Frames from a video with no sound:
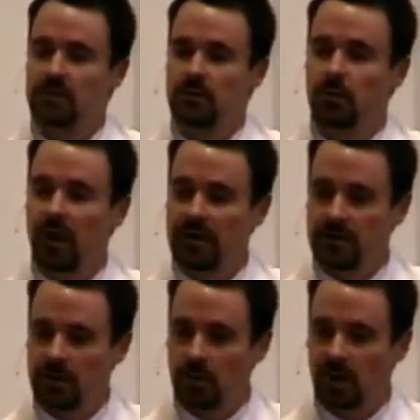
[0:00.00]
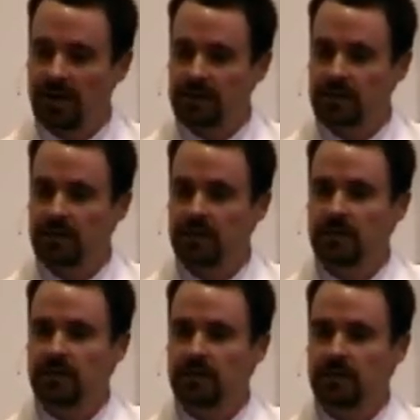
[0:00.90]
Whiter than white,
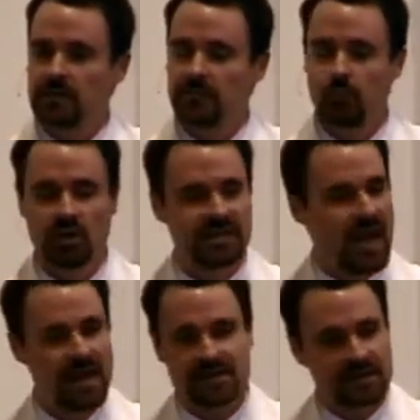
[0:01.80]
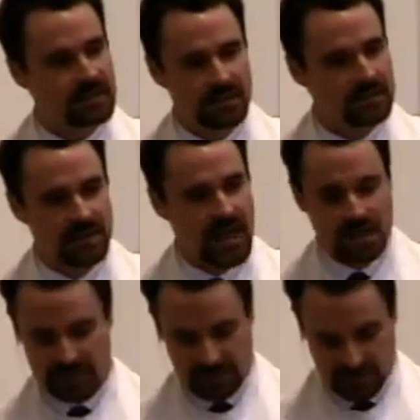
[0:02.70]
more dazzling than
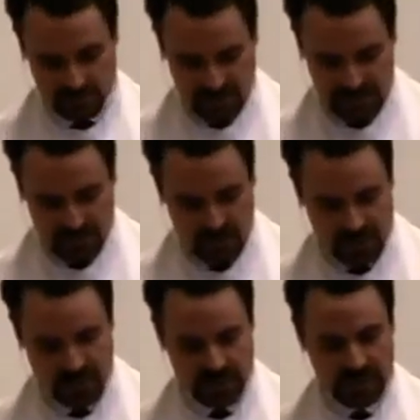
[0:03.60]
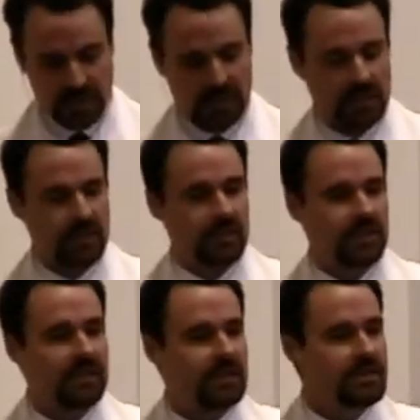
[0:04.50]
dazzling, bleached.
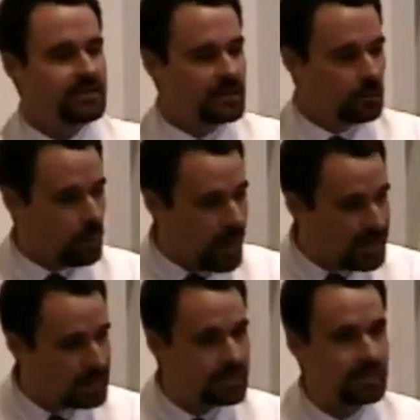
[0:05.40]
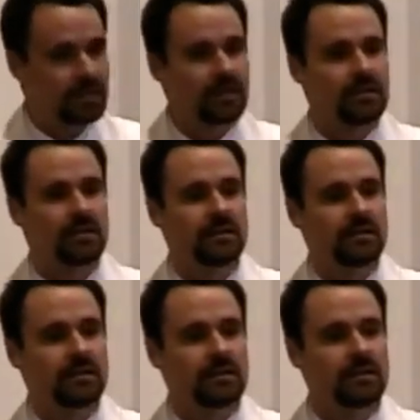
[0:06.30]
He is the white,
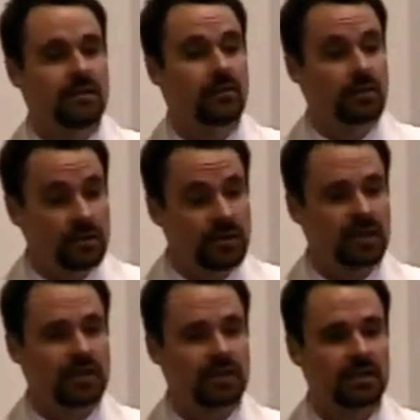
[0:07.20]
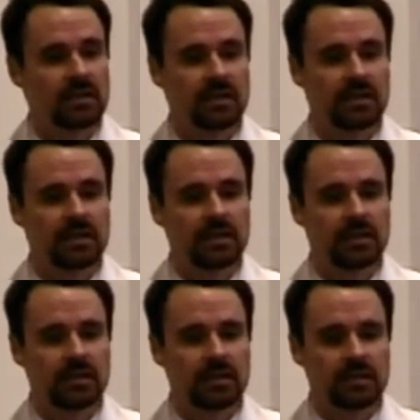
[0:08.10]
the good,
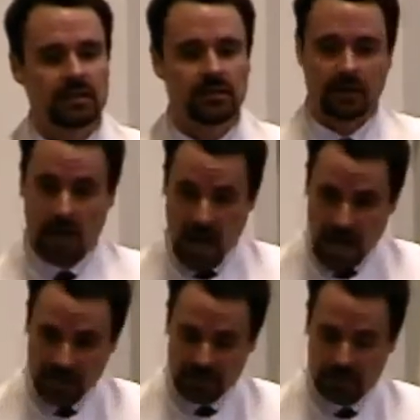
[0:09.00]
the God.